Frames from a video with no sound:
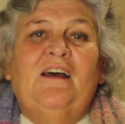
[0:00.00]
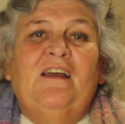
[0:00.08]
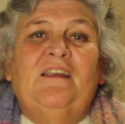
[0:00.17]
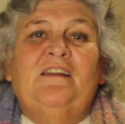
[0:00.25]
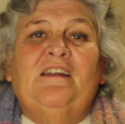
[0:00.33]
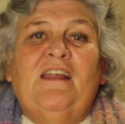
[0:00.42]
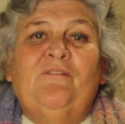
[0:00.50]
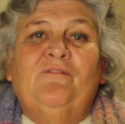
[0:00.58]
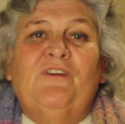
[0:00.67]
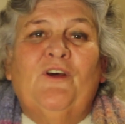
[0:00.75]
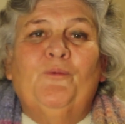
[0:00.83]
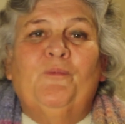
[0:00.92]
in an
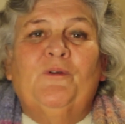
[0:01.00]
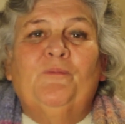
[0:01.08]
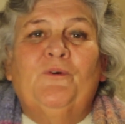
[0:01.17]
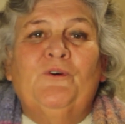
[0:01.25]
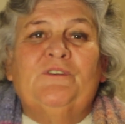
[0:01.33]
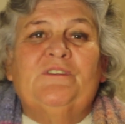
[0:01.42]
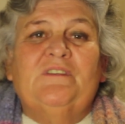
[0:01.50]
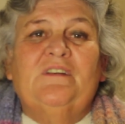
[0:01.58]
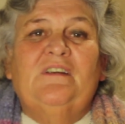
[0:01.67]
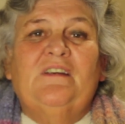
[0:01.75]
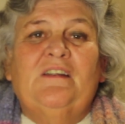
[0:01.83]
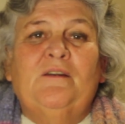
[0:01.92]
envelope and put
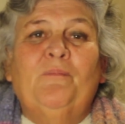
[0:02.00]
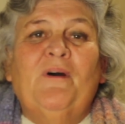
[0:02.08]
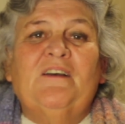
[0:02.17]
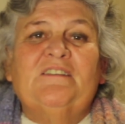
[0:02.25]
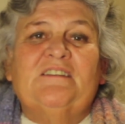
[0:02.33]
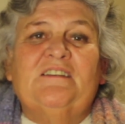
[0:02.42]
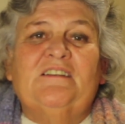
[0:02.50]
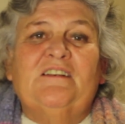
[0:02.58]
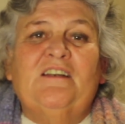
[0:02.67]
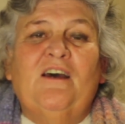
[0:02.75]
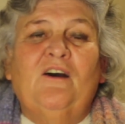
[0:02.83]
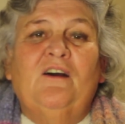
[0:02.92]
in a basket
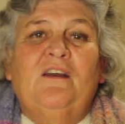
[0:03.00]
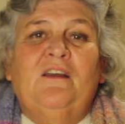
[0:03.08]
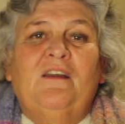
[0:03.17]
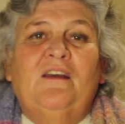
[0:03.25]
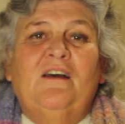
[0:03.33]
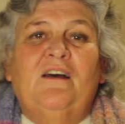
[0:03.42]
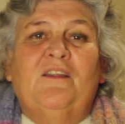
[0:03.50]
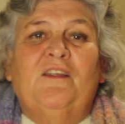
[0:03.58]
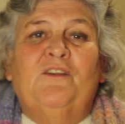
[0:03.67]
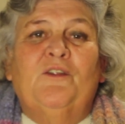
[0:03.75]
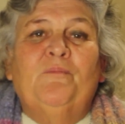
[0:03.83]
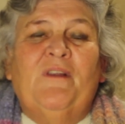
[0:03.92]

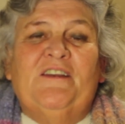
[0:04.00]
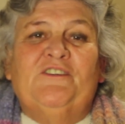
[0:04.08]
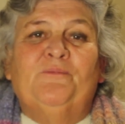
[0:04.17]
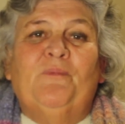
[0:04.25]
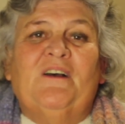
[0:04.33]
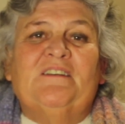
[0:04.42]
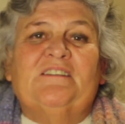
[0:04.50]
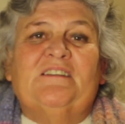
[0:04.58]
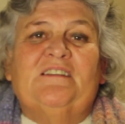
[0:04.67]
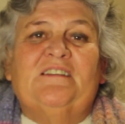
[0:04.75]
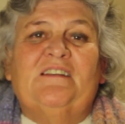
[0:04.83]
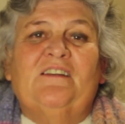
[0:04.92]
in the pledge
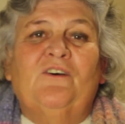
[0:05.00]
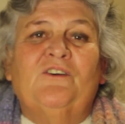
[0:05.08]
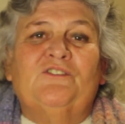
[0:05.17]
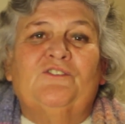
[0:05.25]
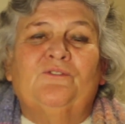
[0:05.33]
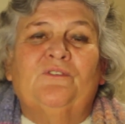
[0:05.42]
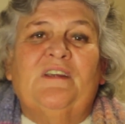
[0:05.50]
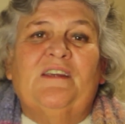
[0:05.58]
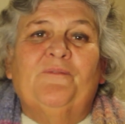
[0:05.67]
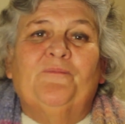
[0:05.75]
basket in the hostelry.